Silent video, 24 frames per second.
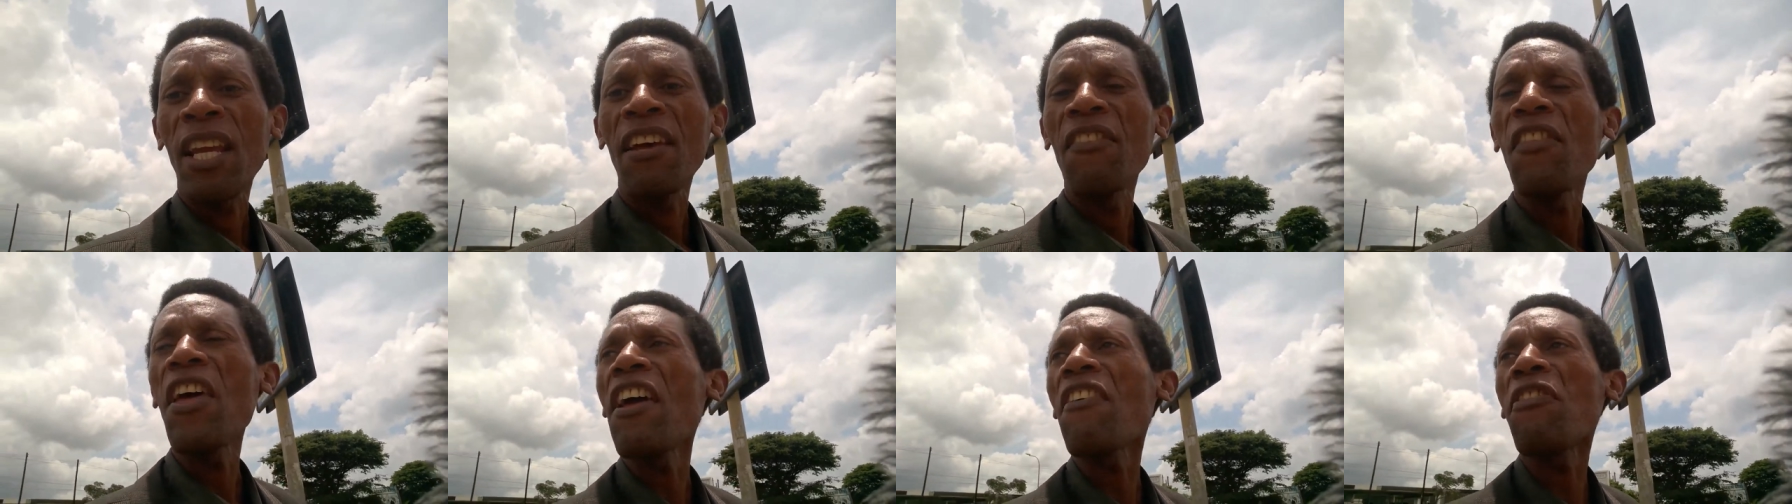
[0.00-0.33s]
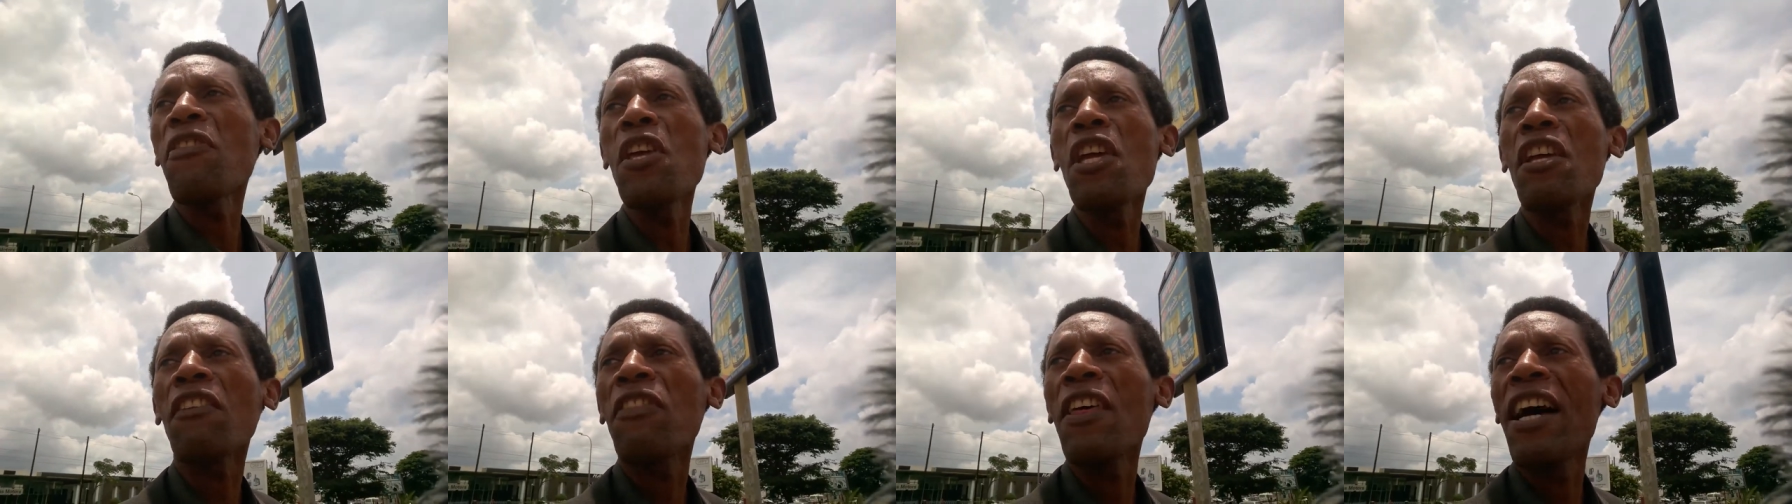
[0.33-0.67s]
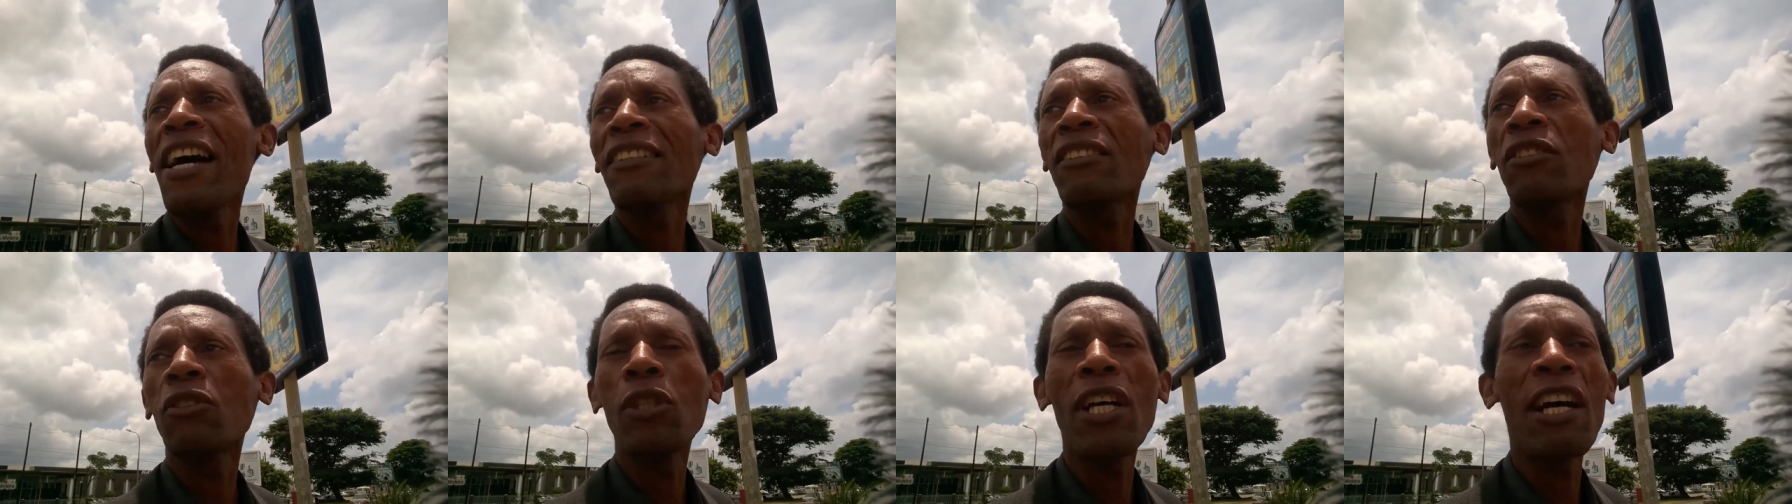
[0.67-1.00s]
they think
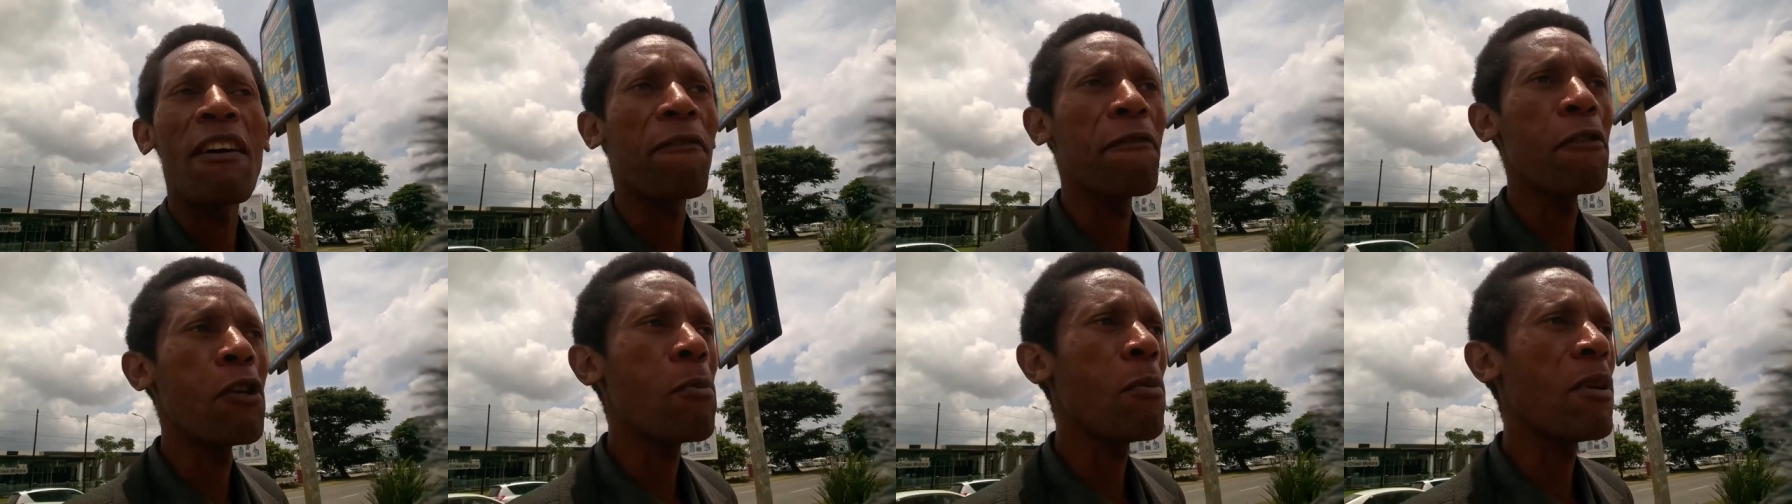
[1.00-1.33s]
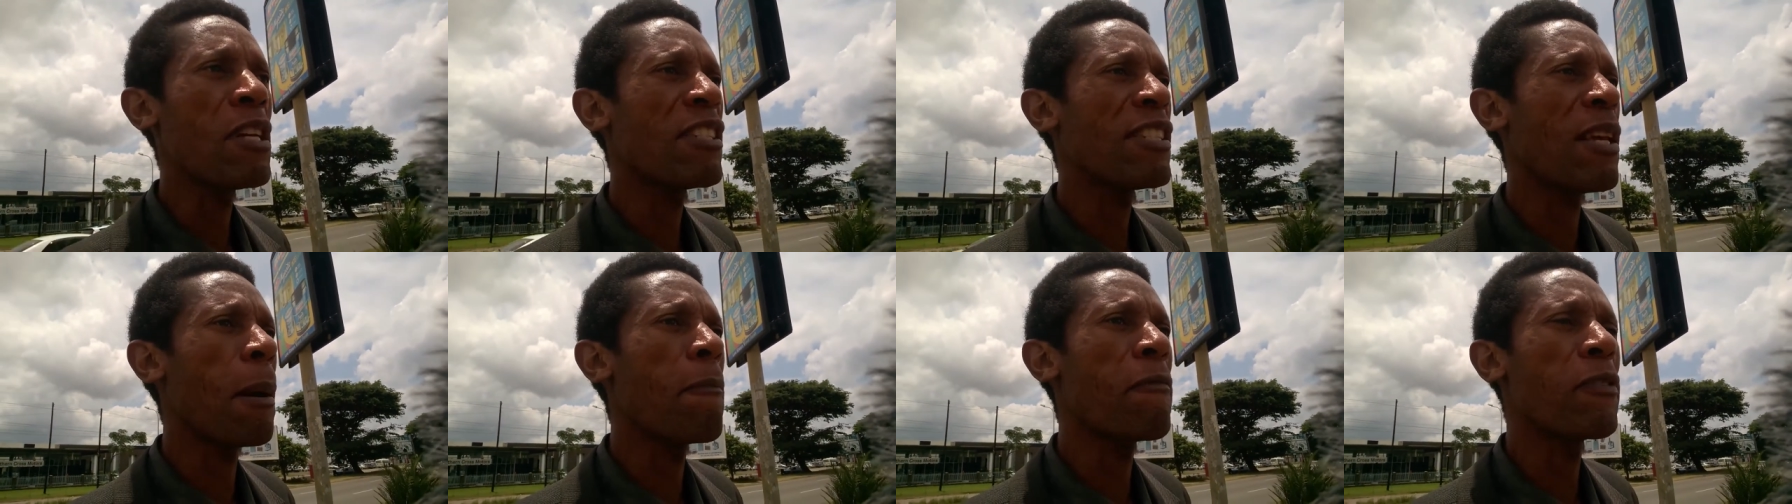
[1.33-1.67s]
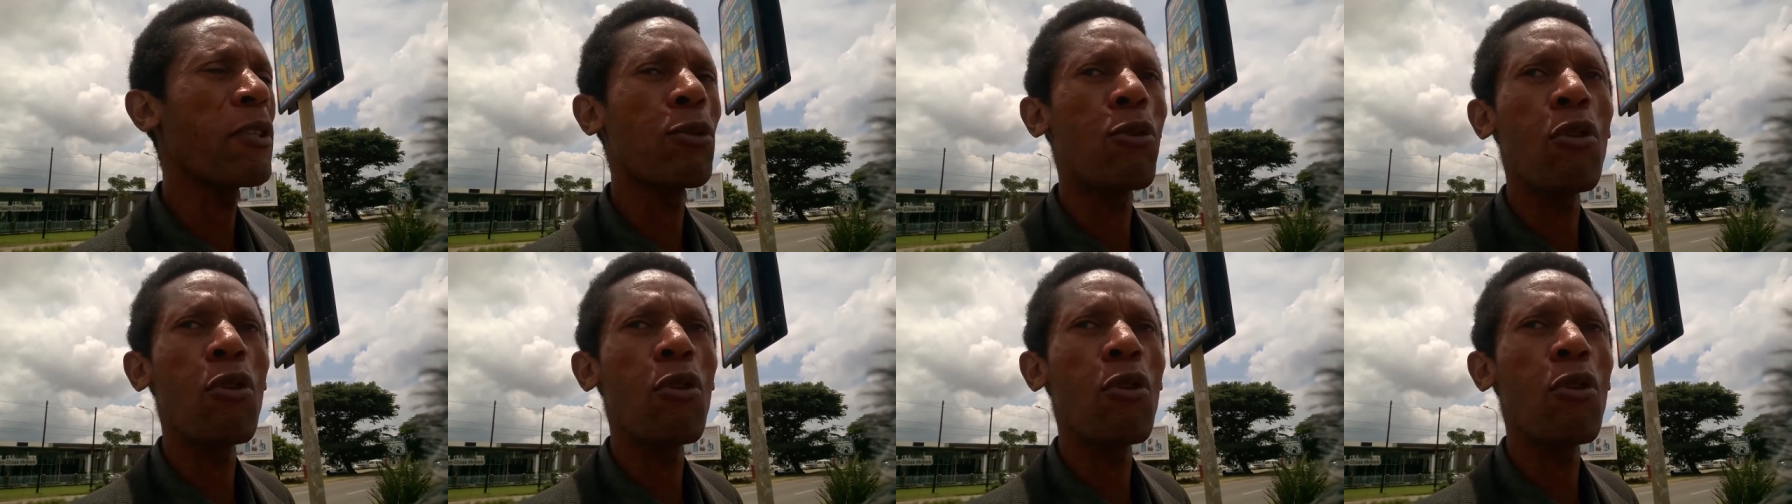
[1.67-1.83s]
that you are filming something